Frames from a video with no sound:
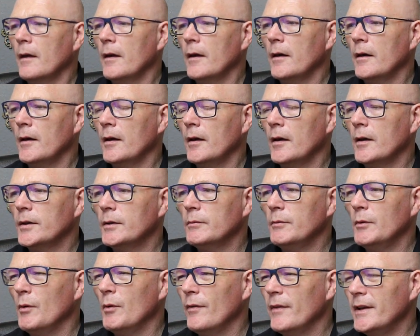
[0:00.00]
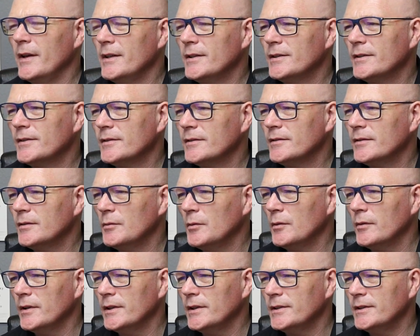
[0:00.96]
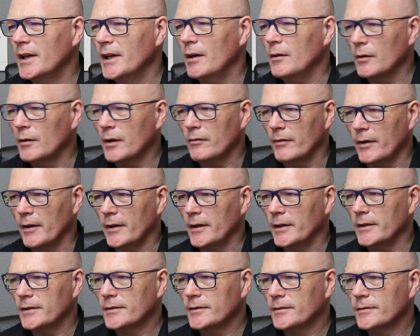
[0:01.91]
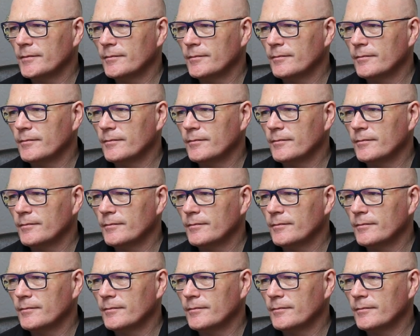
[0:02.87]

Uh, do we want these? Do we want this? No, I'll get rid of these